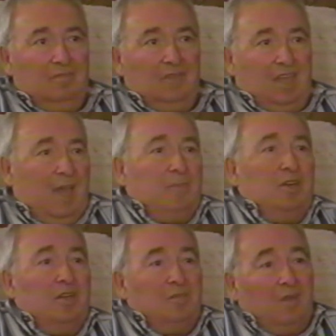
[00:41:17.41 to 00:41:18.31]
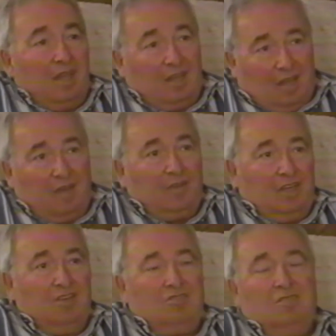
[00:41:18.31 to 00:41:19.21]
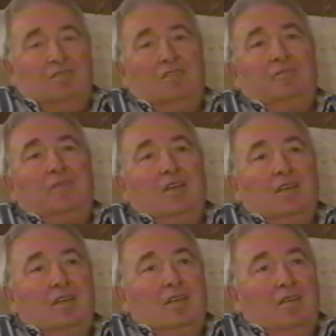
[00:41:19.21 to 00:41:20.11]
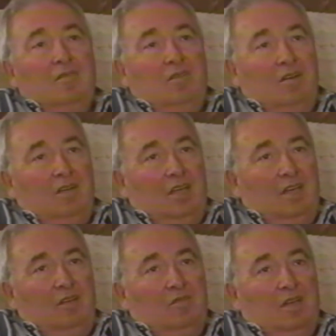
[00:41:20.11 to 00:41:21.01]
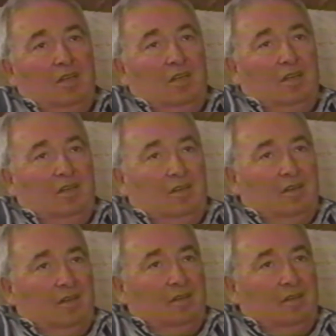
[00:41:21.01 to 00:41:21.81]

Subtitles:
cabinet maker, vacations. Mm-hmm. Well, anyway, and